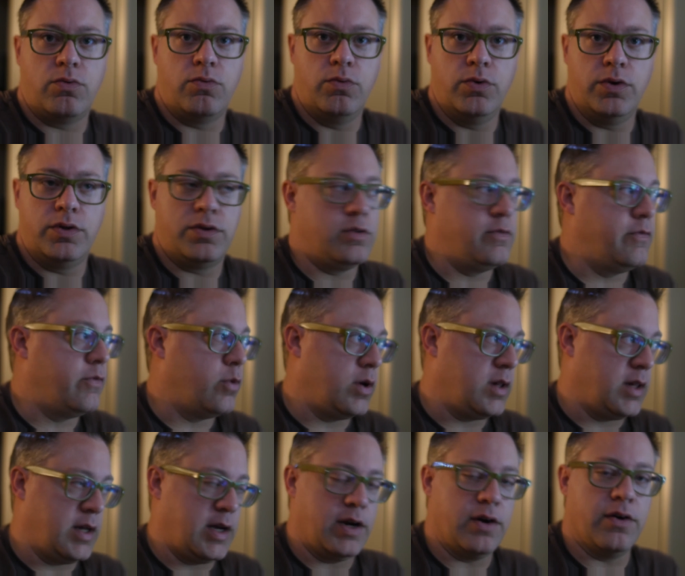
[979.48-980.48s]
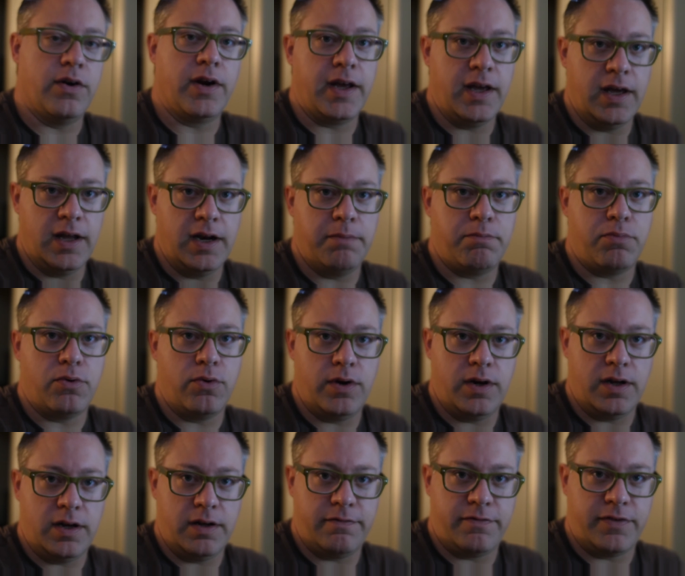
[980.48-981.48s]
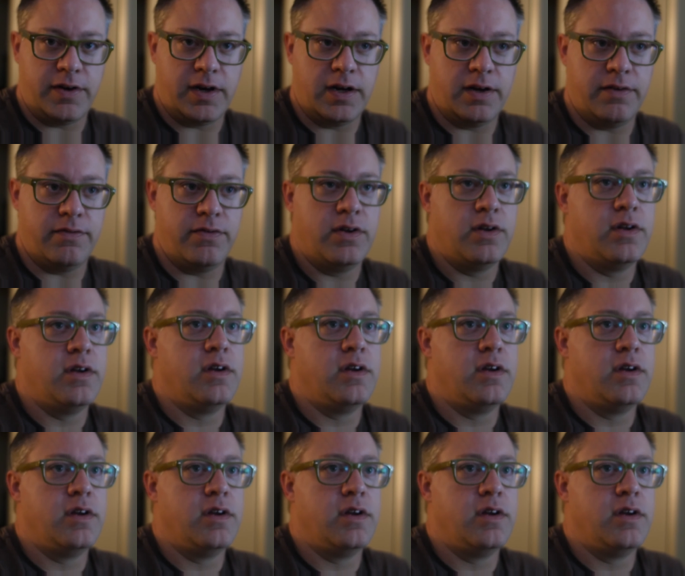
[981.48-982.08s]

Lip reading: with the Voigtlander again at 0.95,